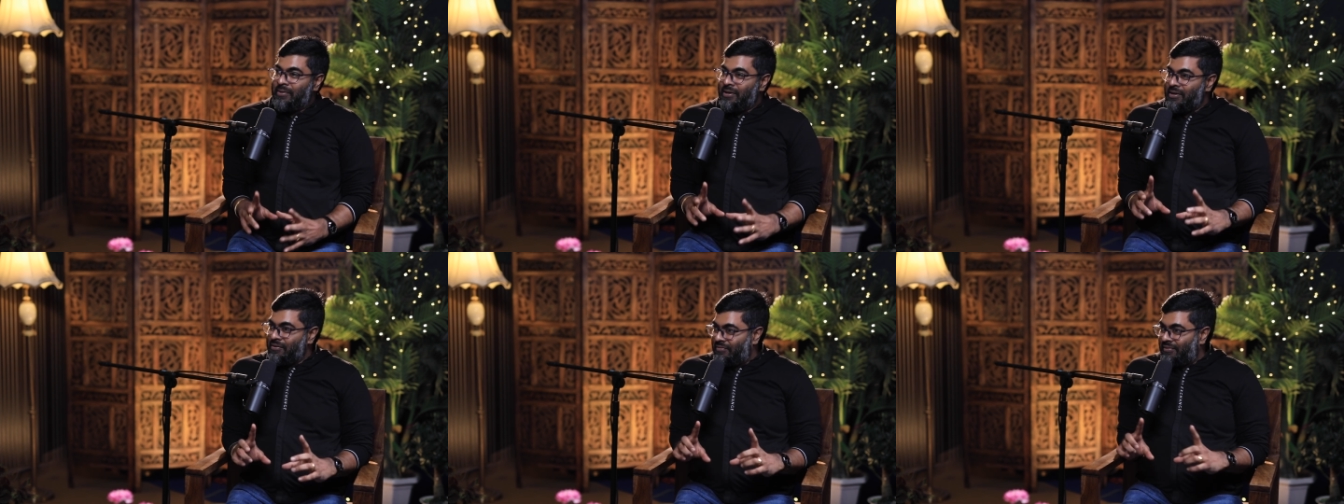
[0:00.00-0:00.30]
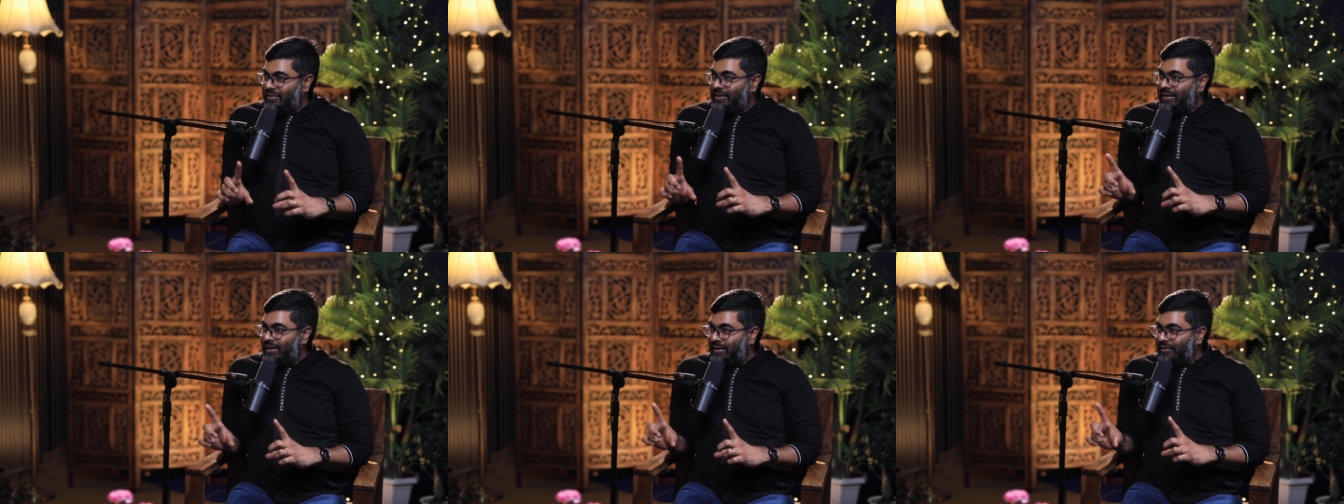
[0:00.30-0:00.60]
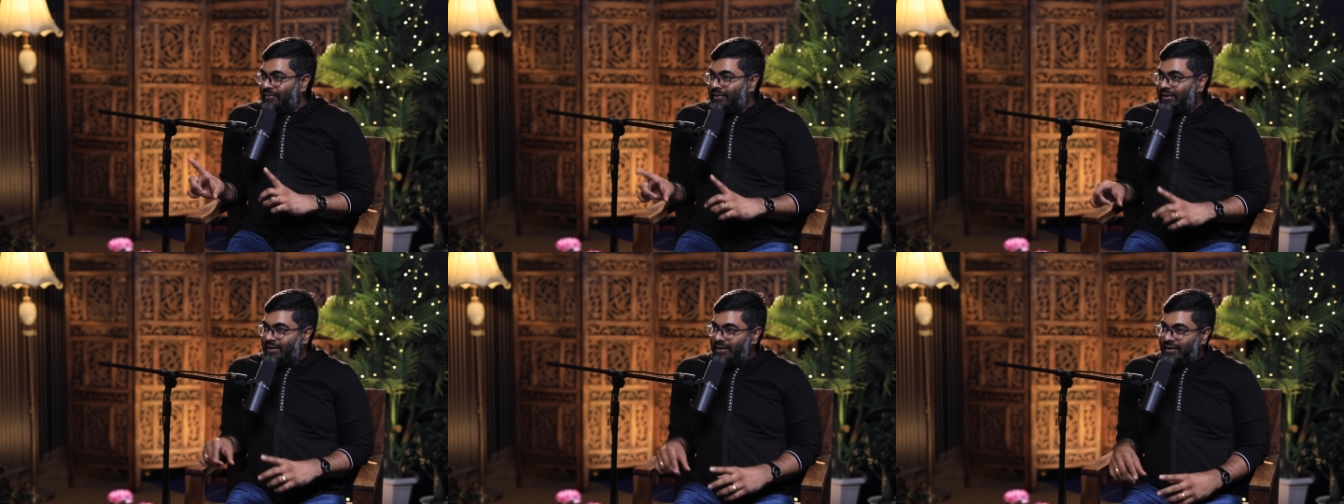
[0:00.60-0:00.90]

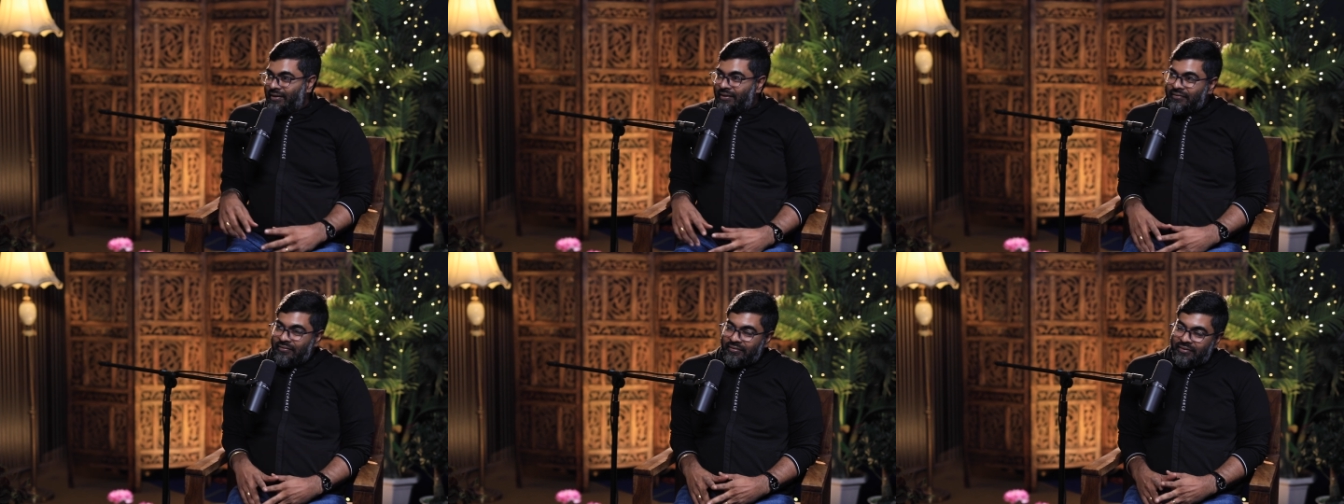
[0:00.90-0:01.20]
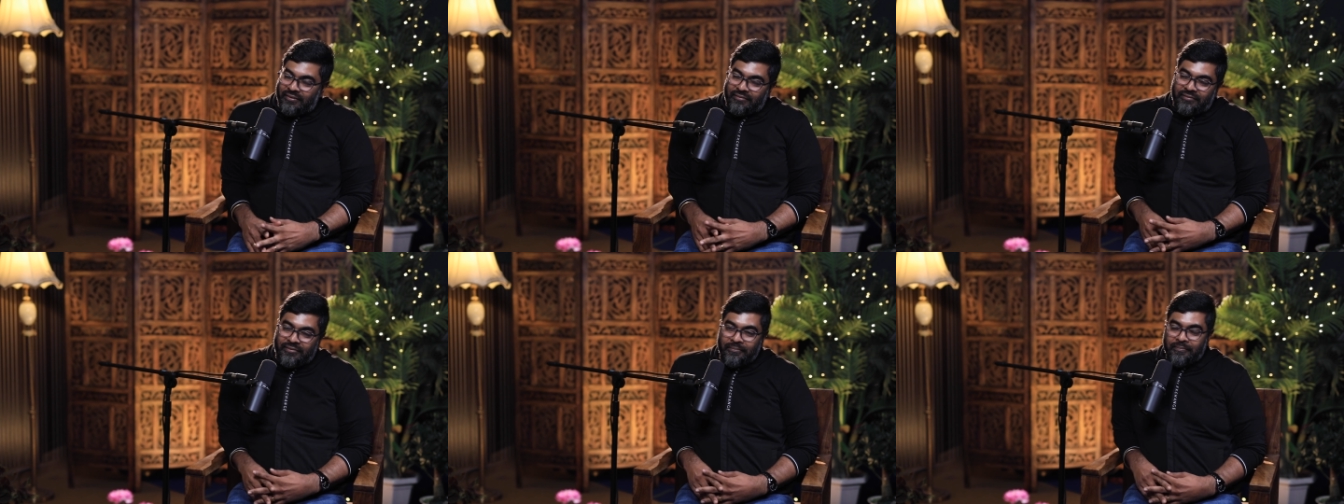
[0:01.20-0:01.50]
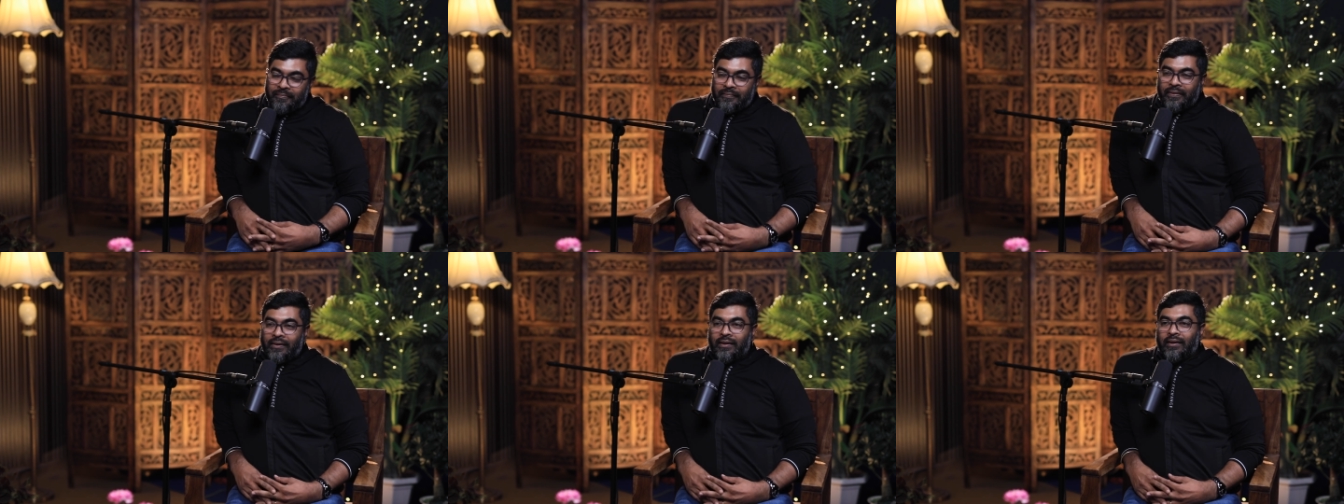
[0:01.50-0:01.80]
a brief
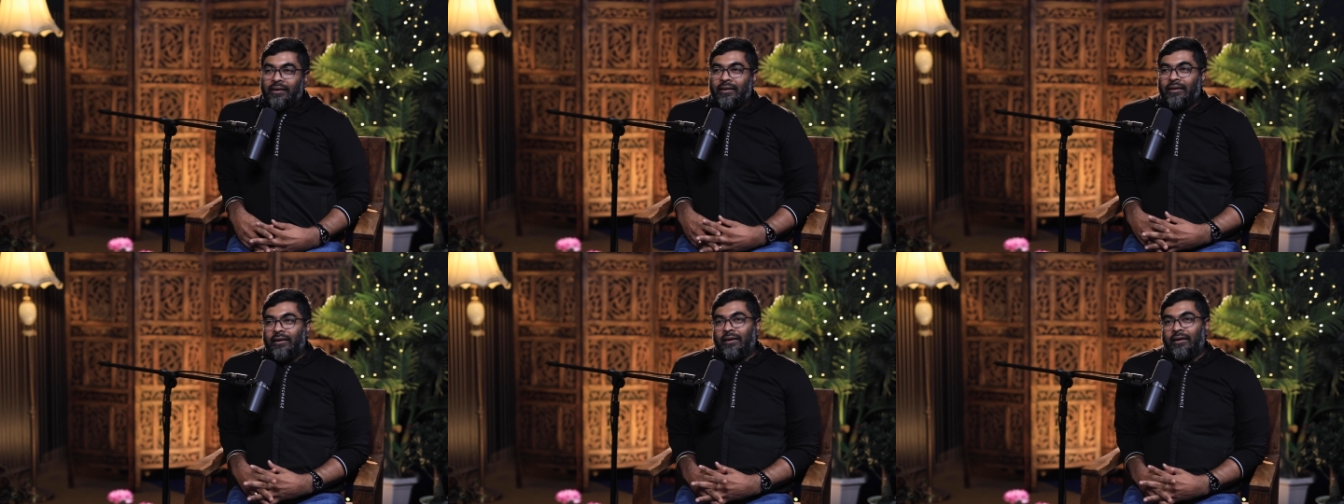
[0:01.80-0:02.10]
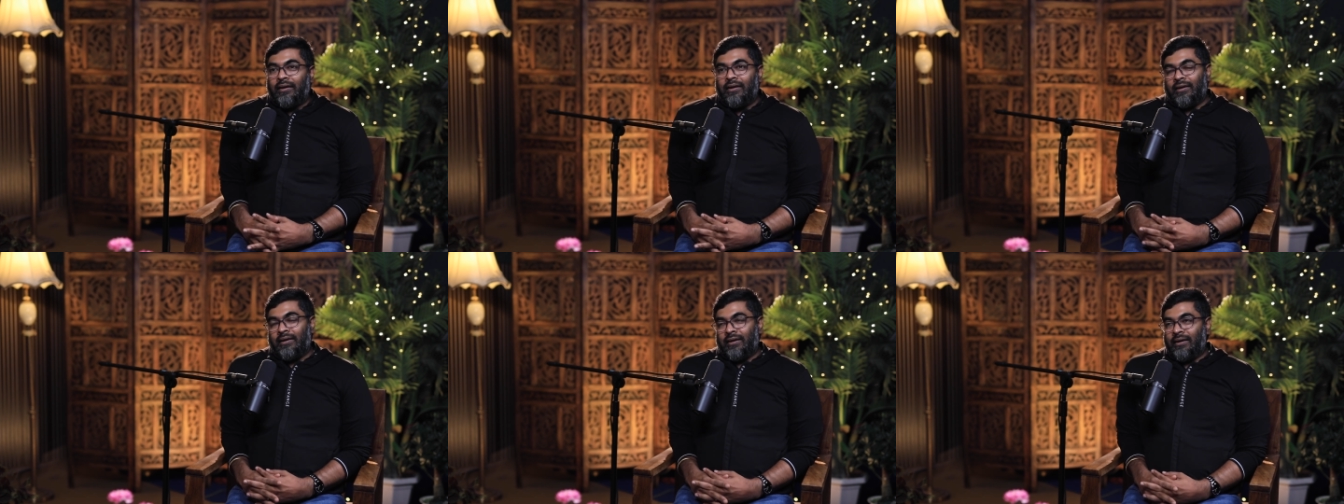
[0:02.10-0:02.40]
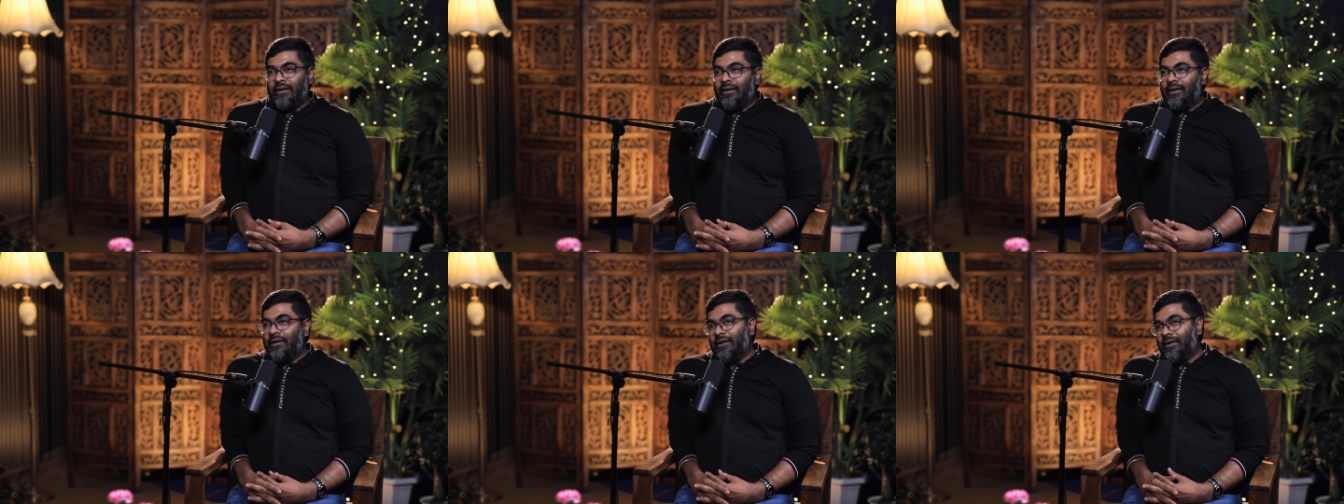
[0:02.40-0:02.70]
scenario kind of stuff,